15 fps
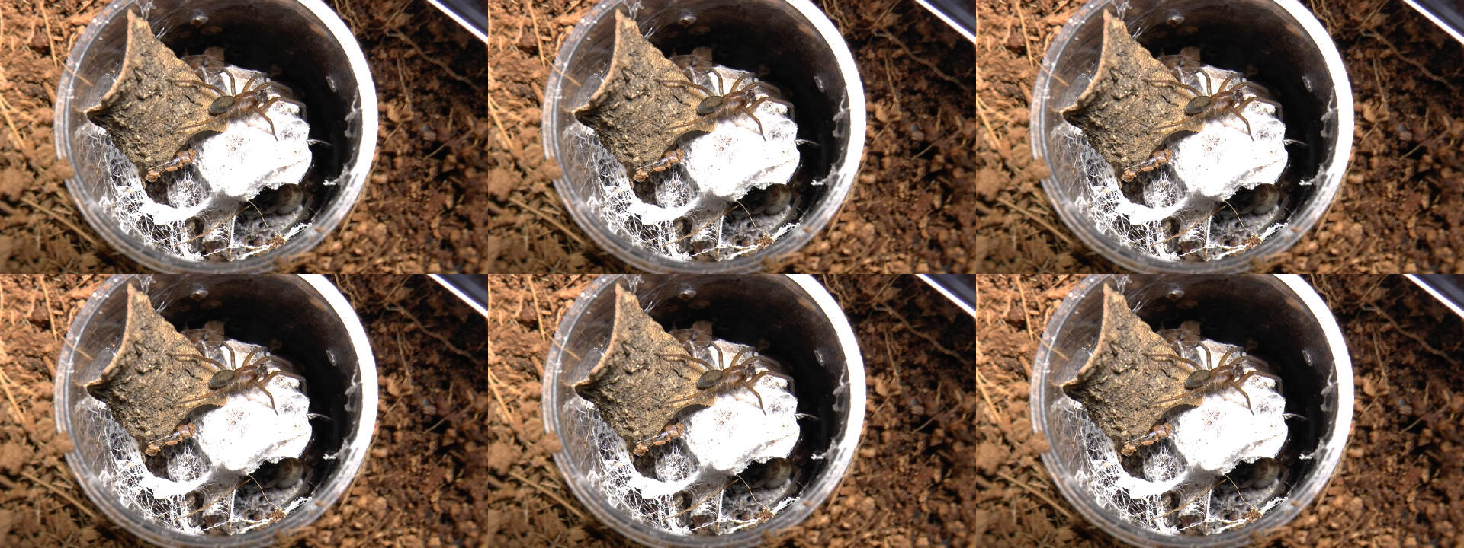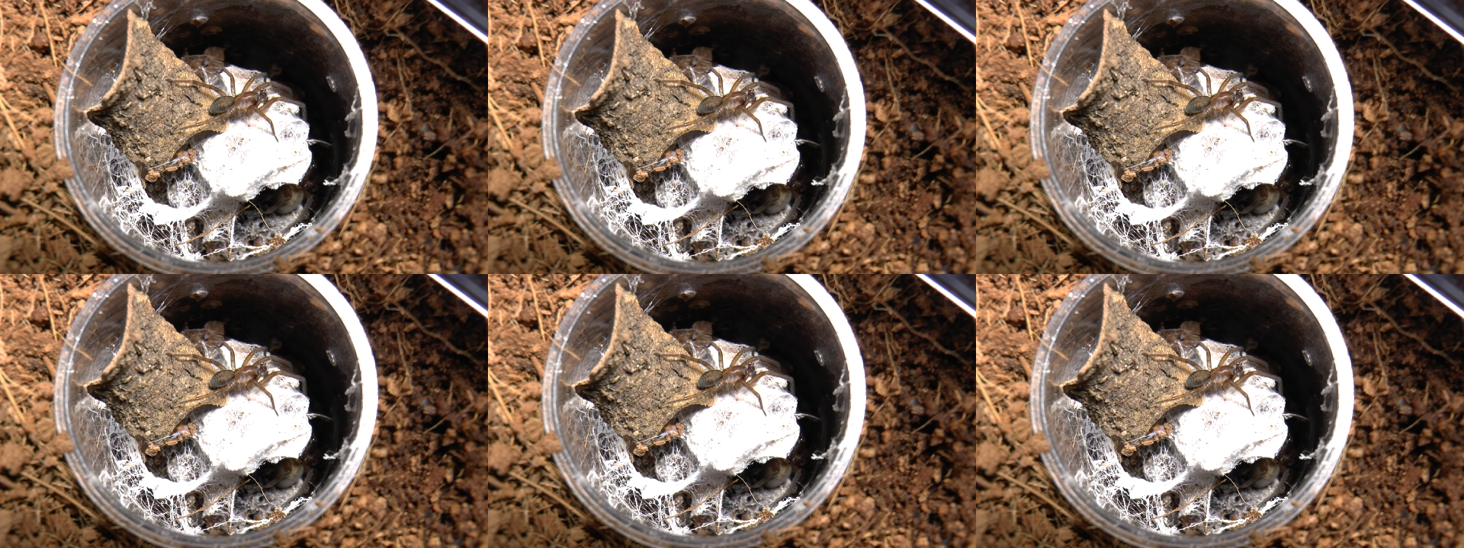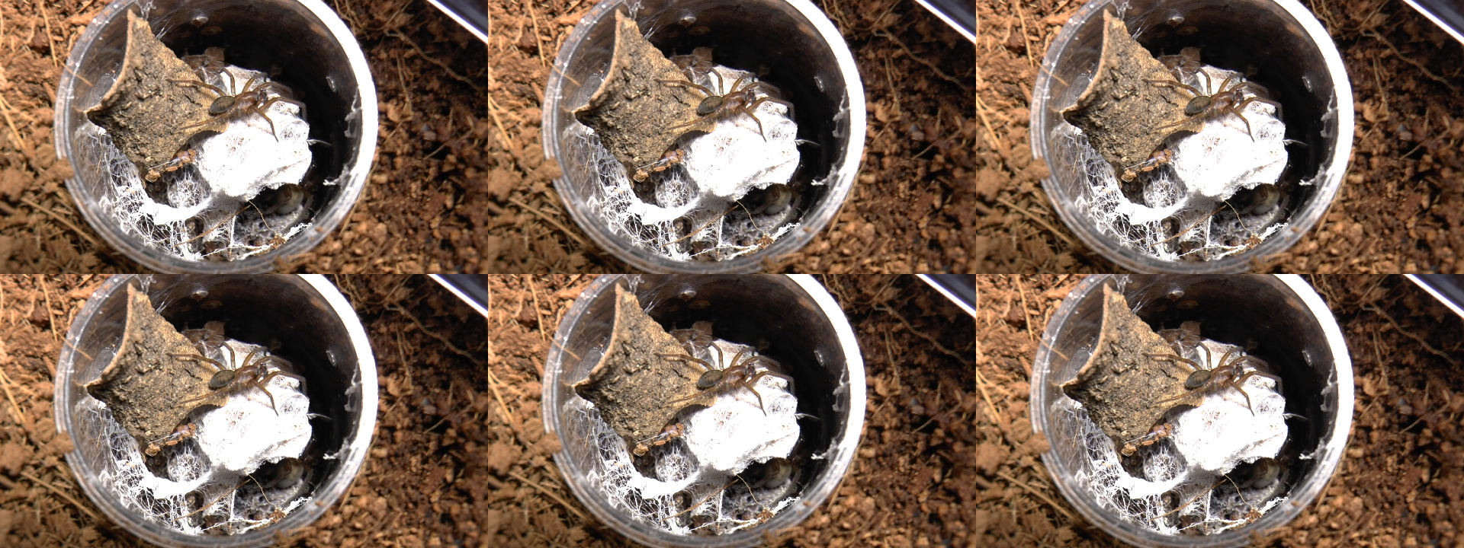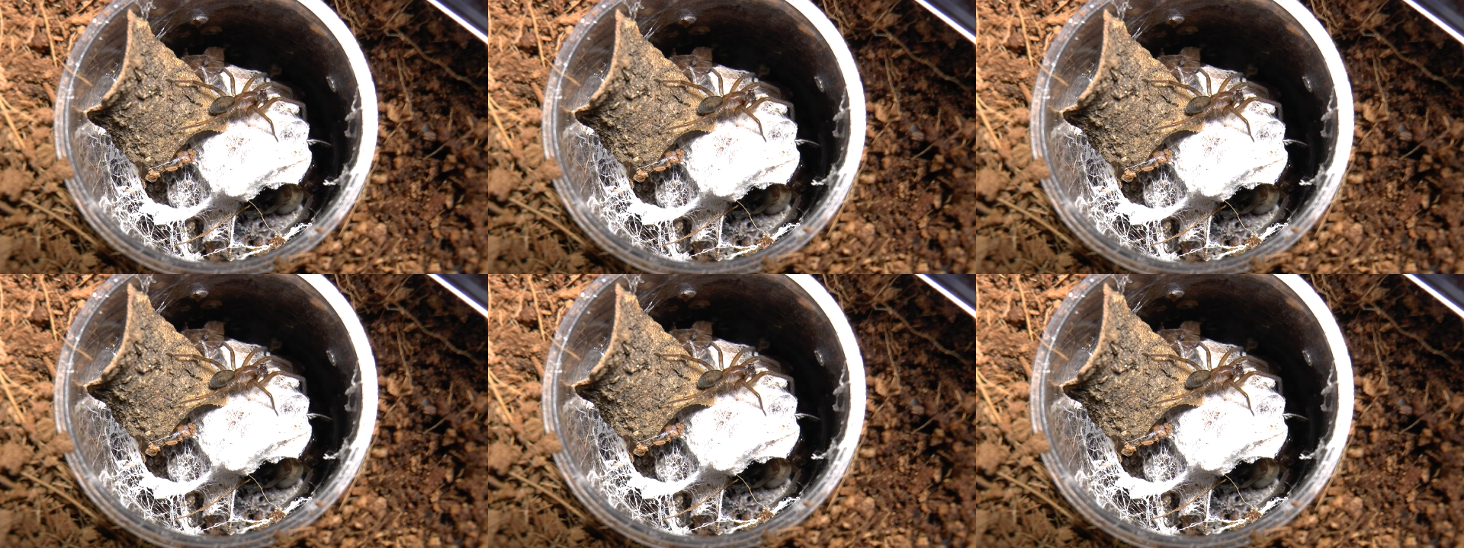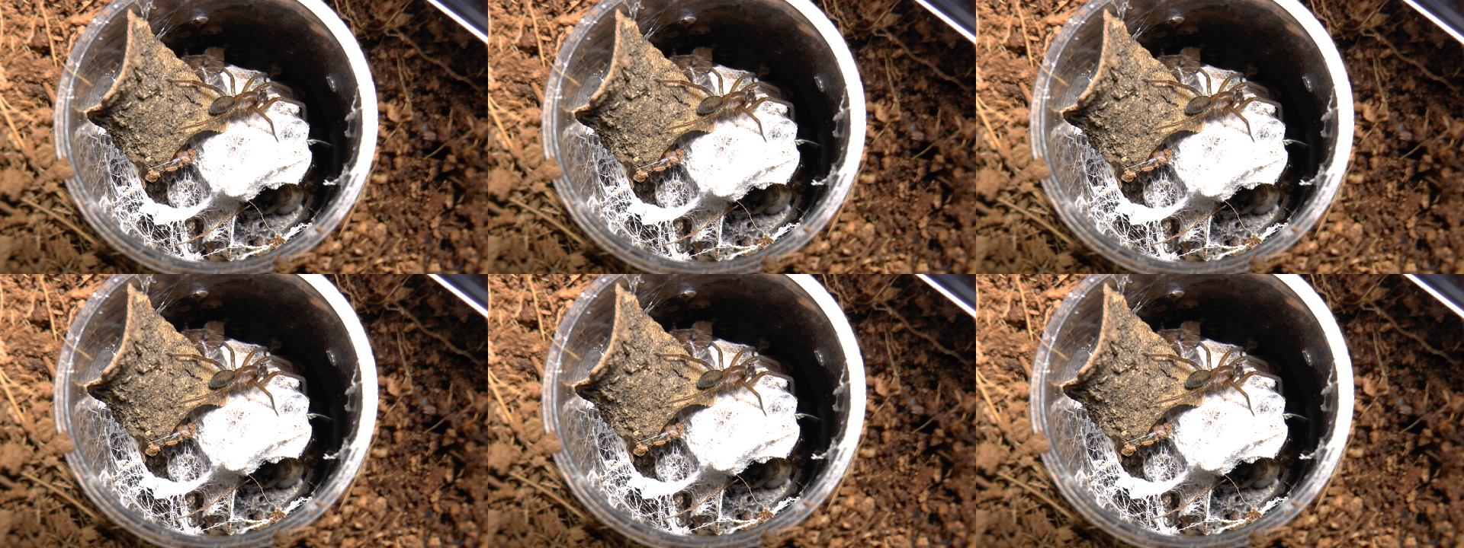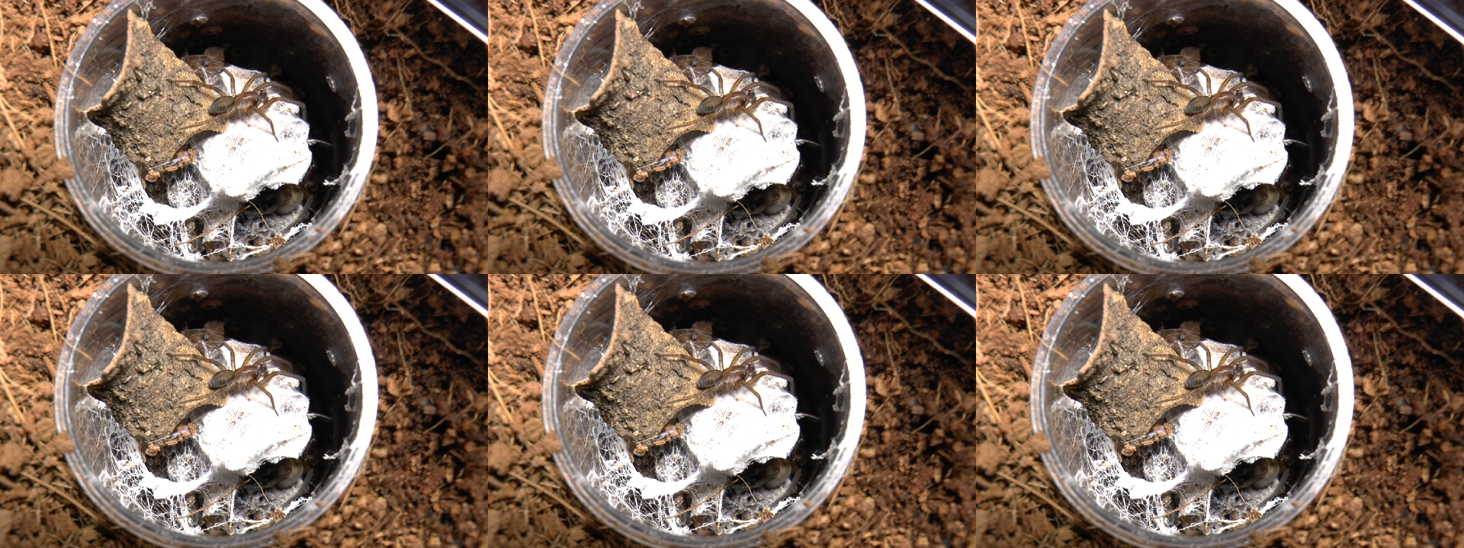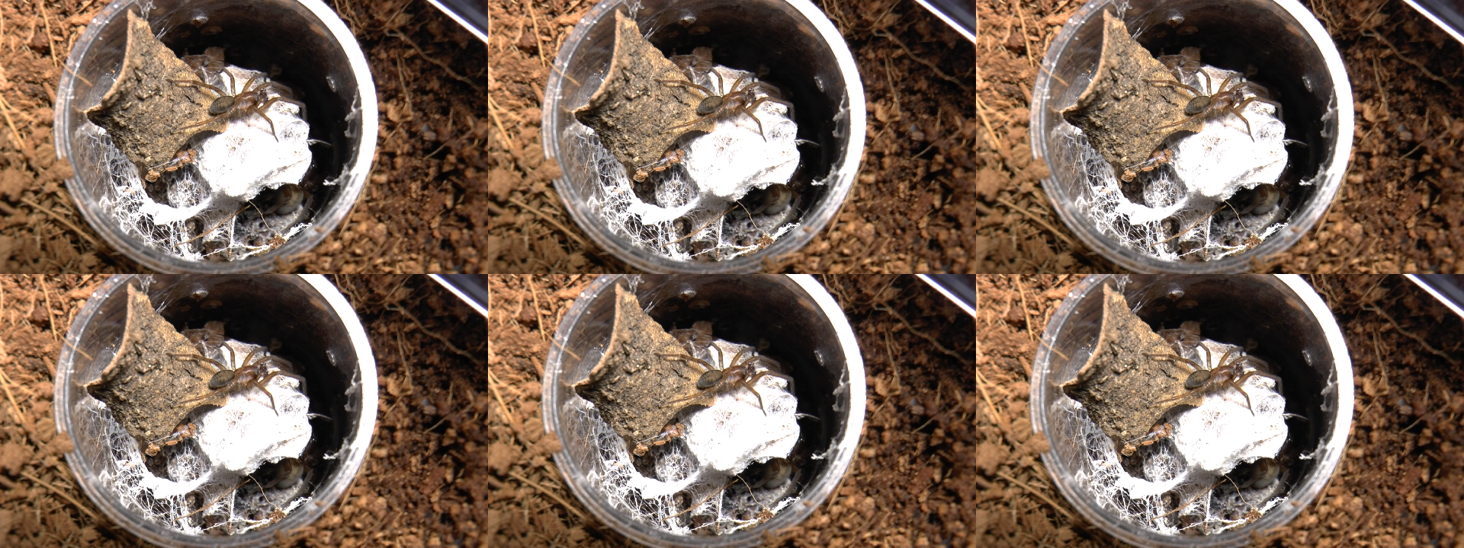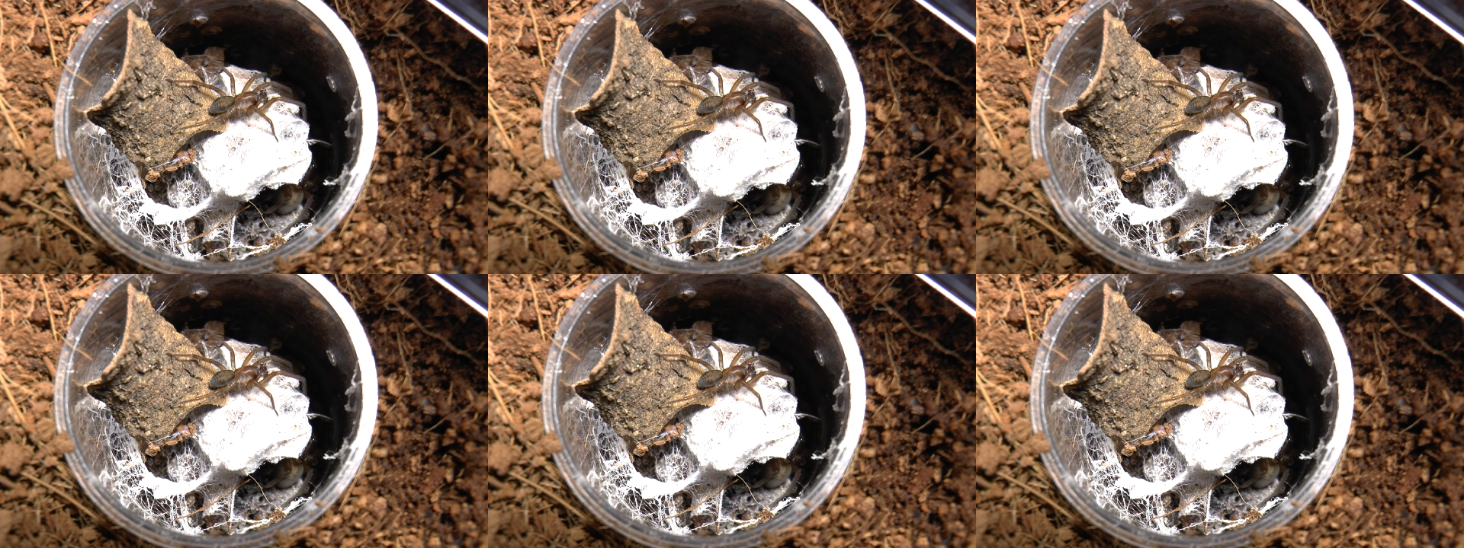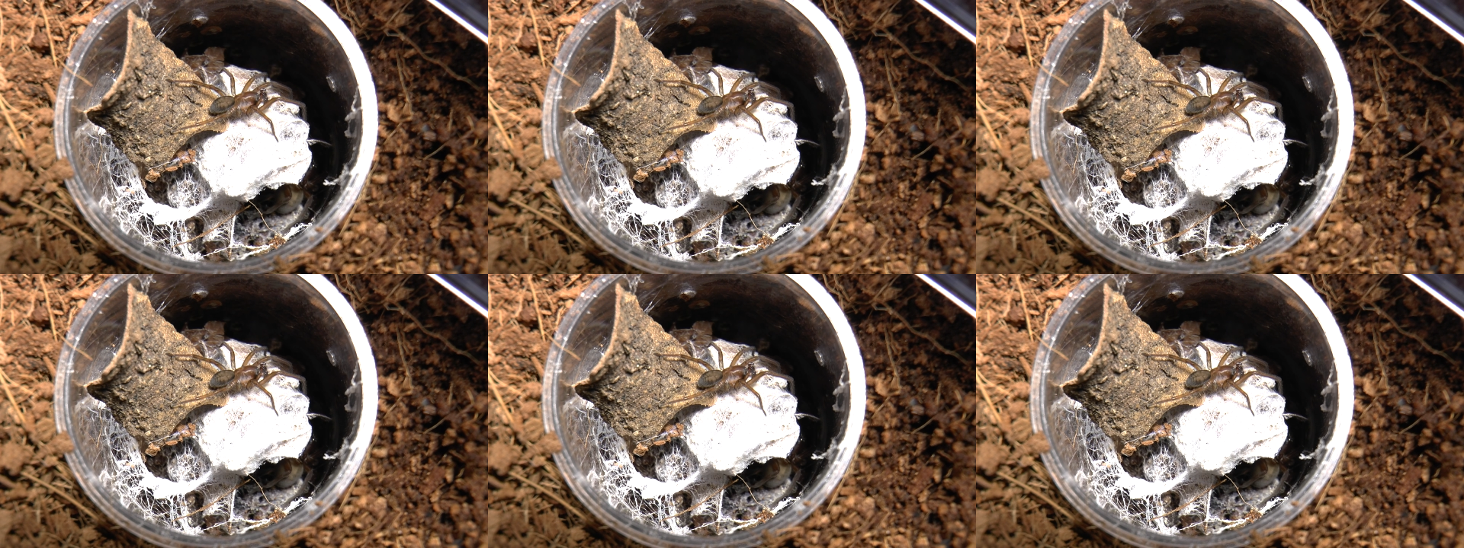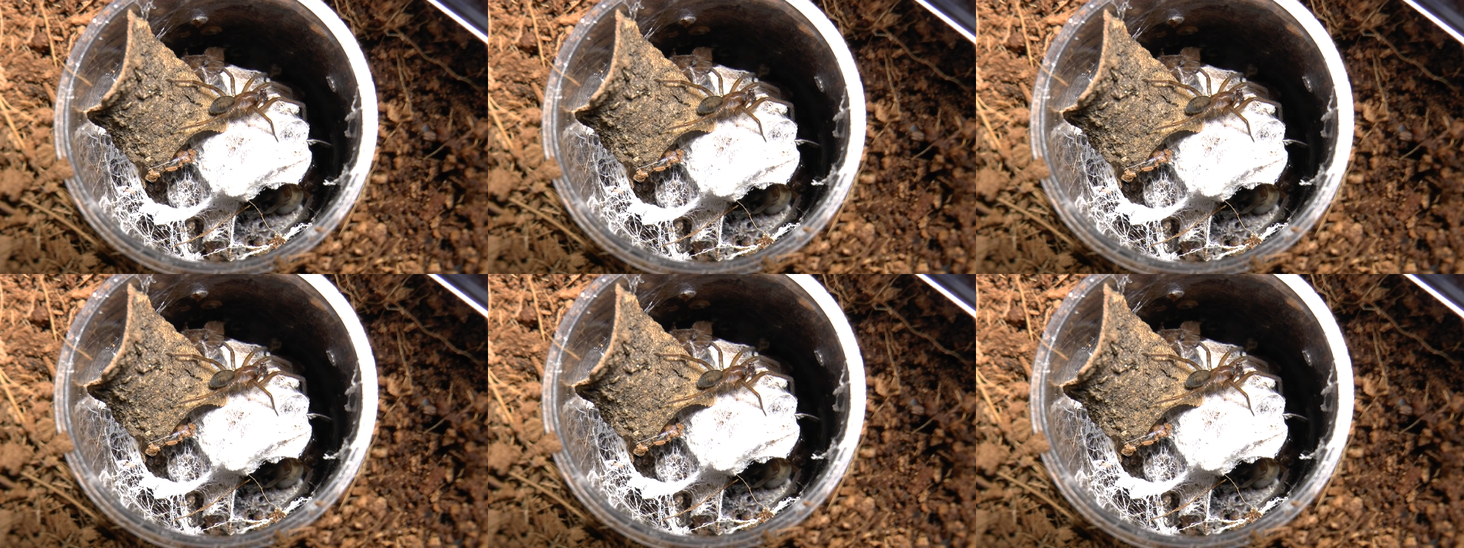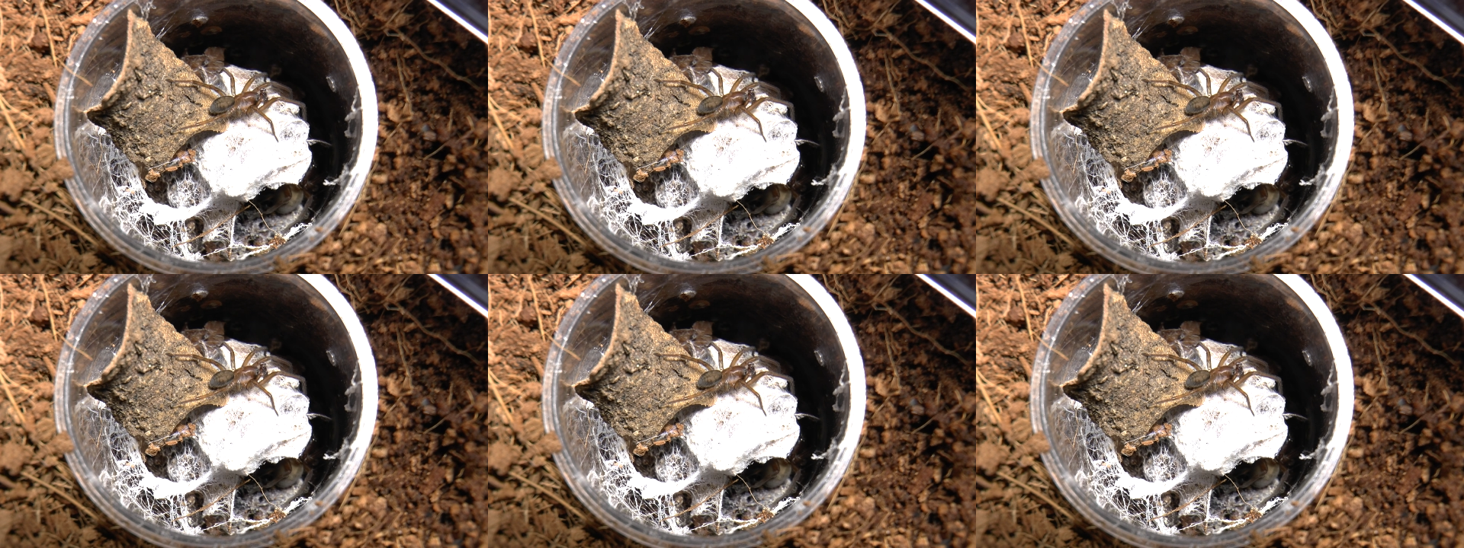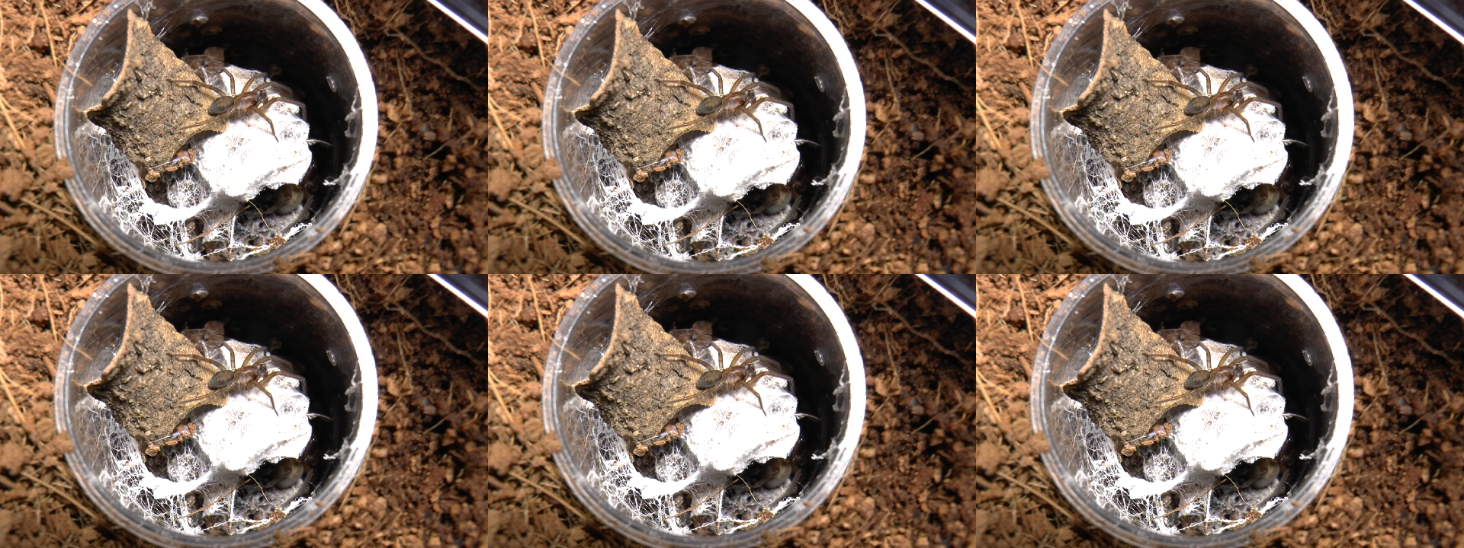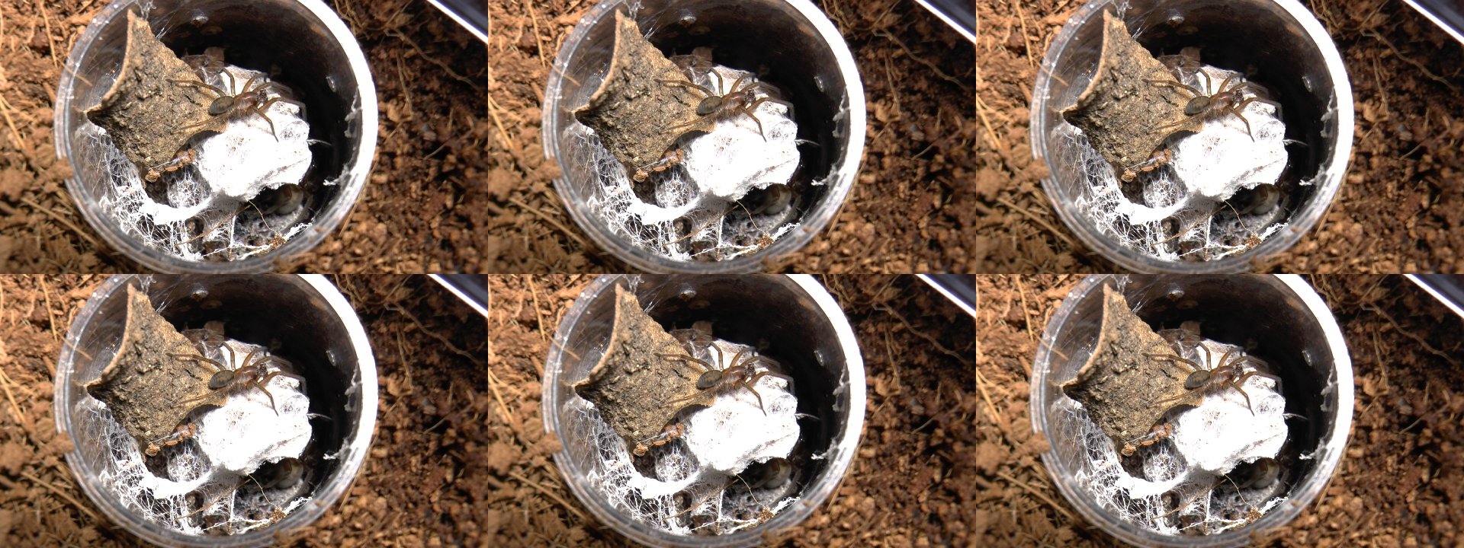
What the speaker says: (no speaker visible)